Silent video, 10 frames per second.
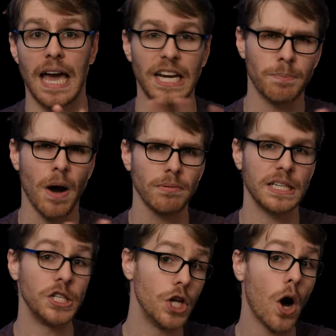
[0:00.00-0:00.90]
And you
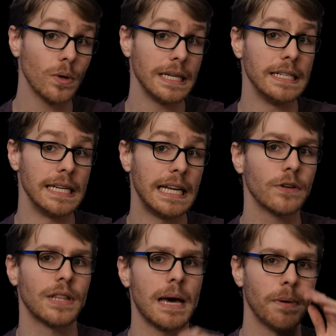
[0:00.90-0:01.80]
probably don't need to
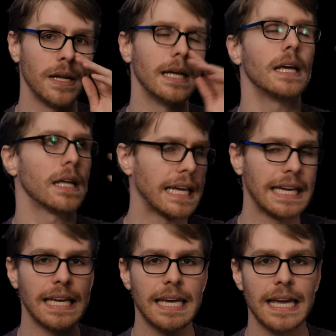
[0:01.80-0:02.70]
hear that, but
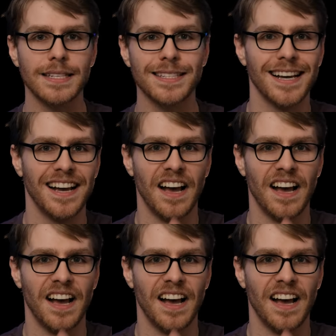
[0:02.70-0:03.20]
like, in case